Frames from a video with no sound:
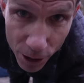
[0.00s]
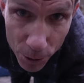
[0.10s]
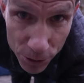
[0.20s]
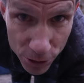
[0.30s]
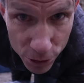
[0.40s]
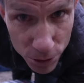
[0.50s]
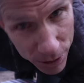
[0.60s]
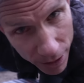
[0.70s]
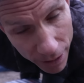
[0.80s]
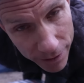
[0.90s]
was a true
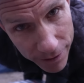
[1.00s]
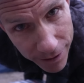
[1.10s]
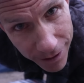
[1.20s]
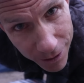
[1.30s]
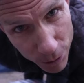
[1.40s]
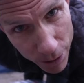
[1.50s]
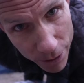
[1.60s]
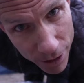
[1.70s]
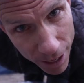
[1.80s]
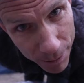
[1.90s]
test of
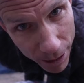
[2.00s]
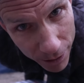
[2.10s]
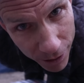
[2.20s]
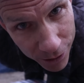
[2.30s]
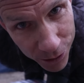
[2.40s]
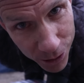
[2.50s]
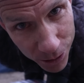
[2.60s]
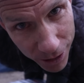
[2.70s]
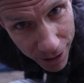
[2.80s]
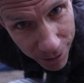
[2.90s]
whether or not my lungs are
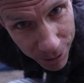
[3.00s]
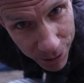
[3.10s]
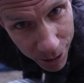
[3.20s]
okay with